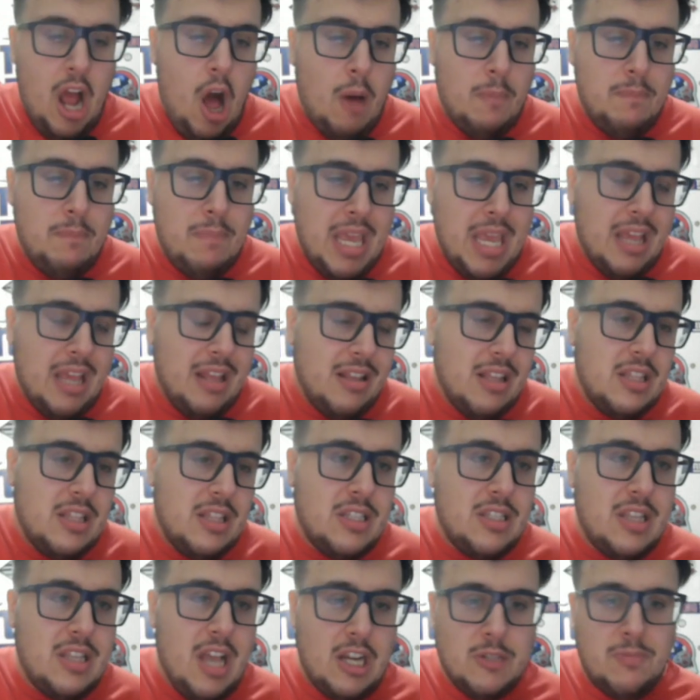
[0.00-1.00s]
albeit it
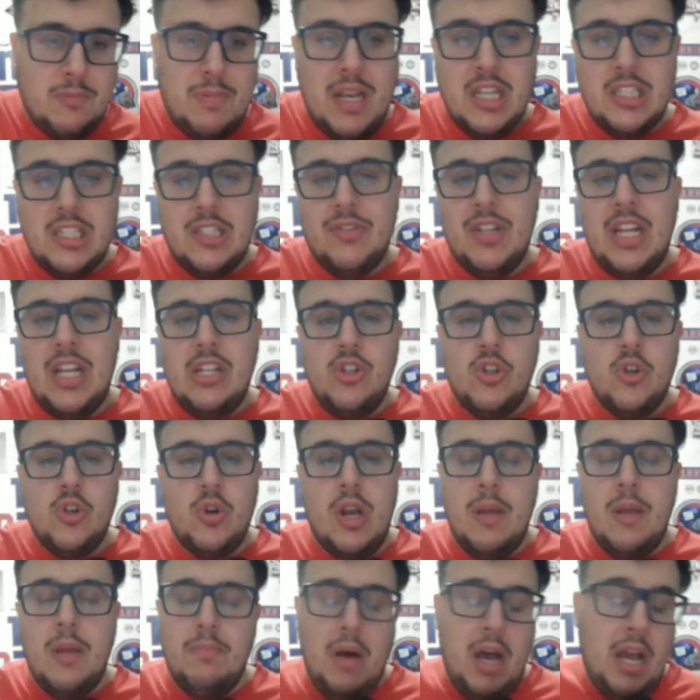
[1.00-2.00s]
sucks because of an
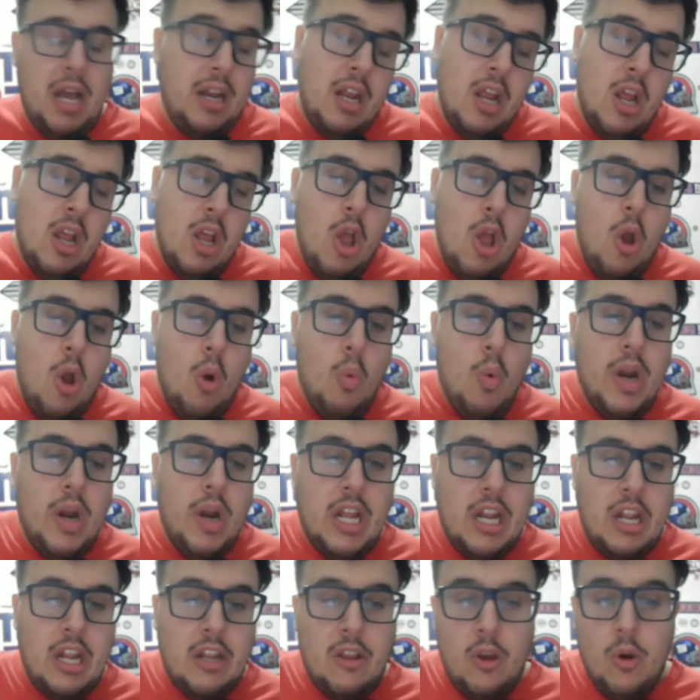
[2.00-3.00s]
injury, but what are
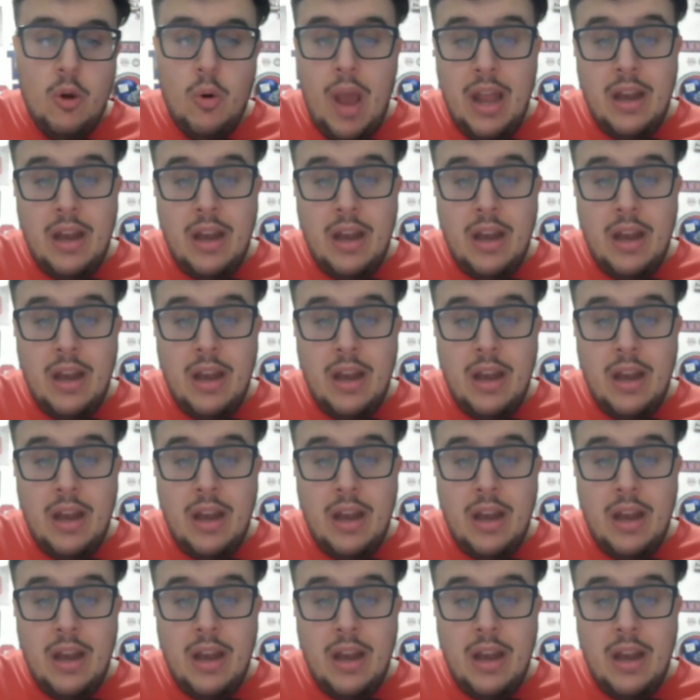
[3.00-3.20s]
you going to do?